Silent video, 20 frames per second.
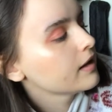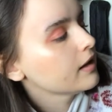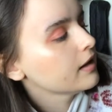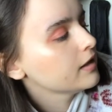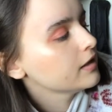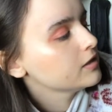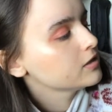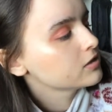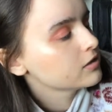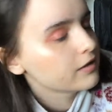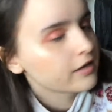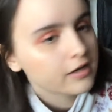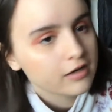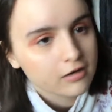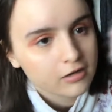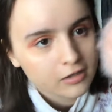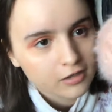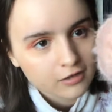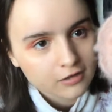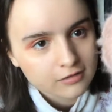angel hair
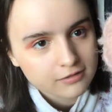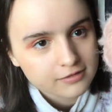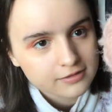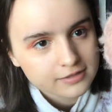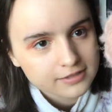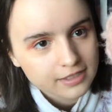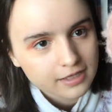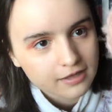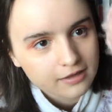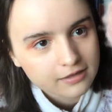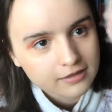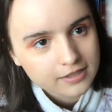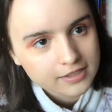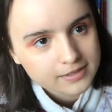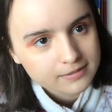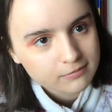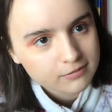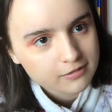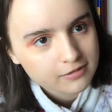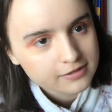yarns, and
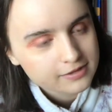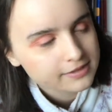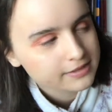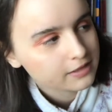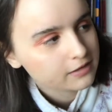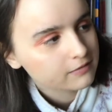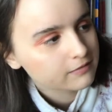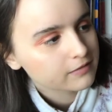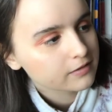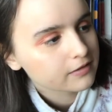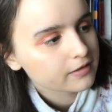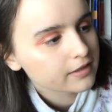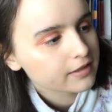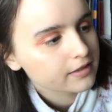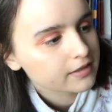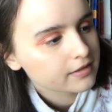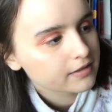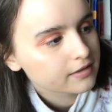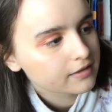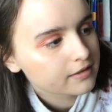these were on sale for like
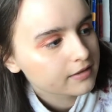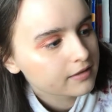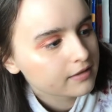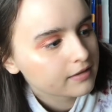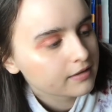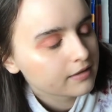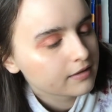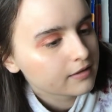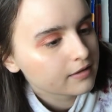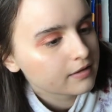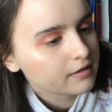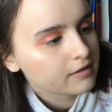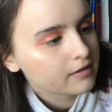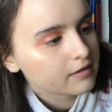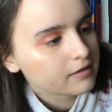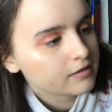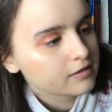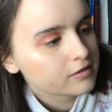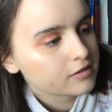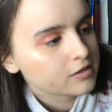
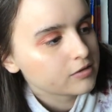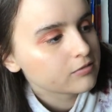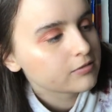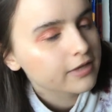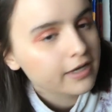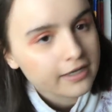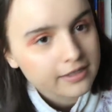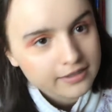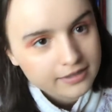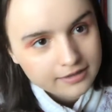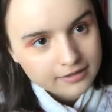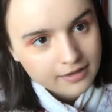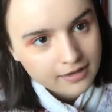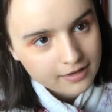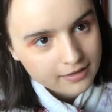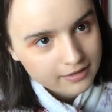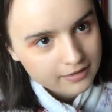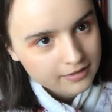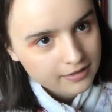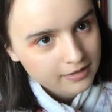$2.99,
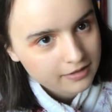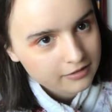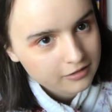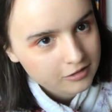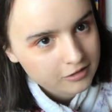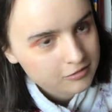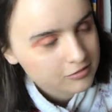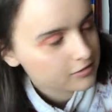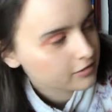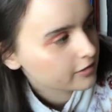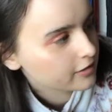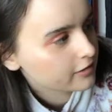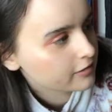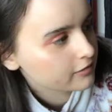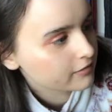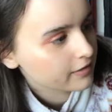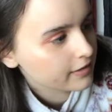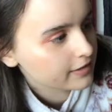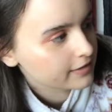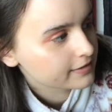and usually they're
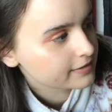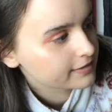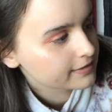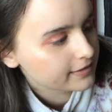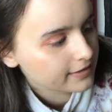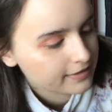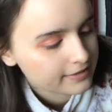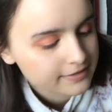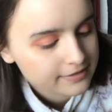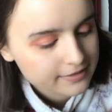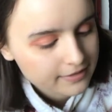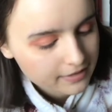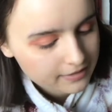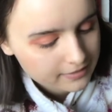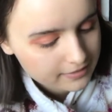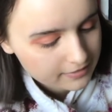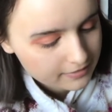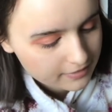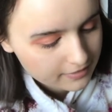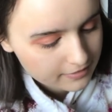like
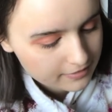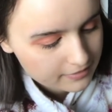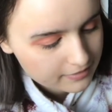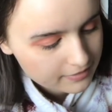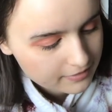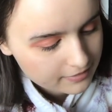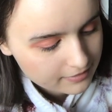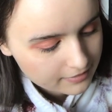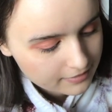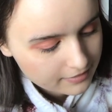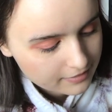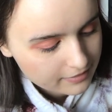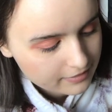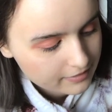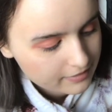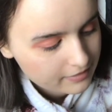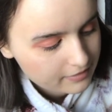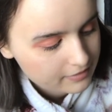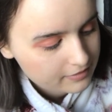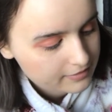$6.99,
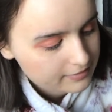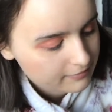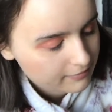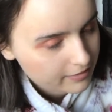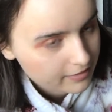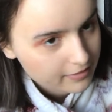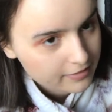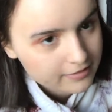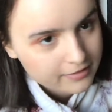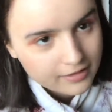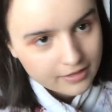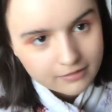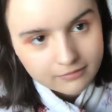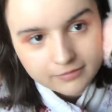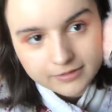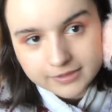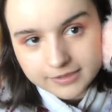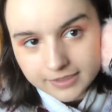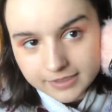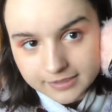so I could not
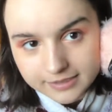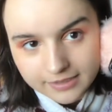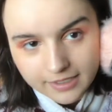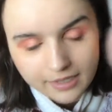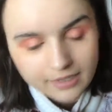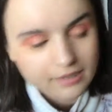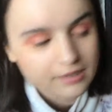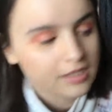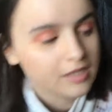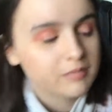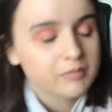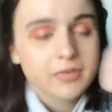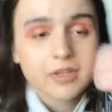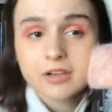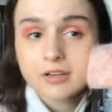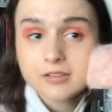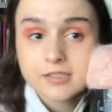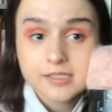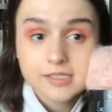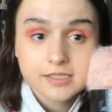resist getting them. They
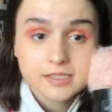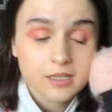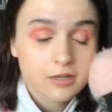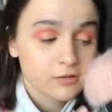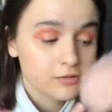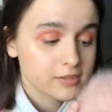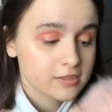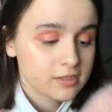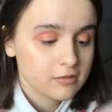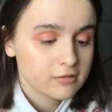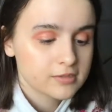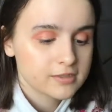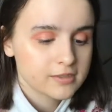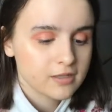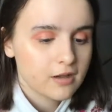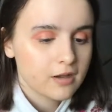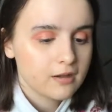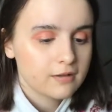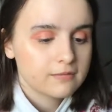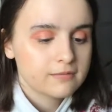are so
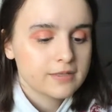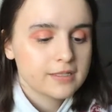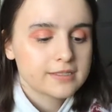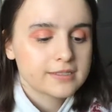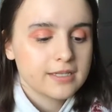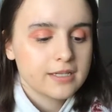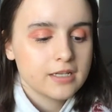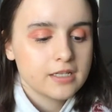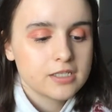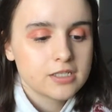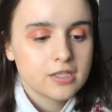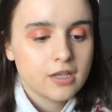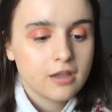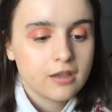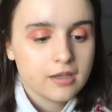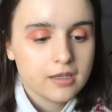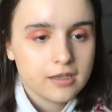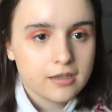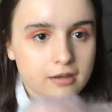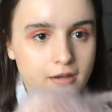soft. It's like a
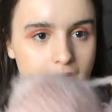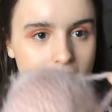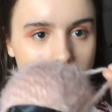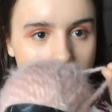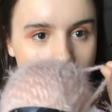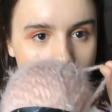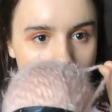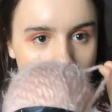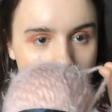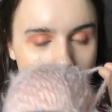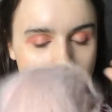chunky yarn,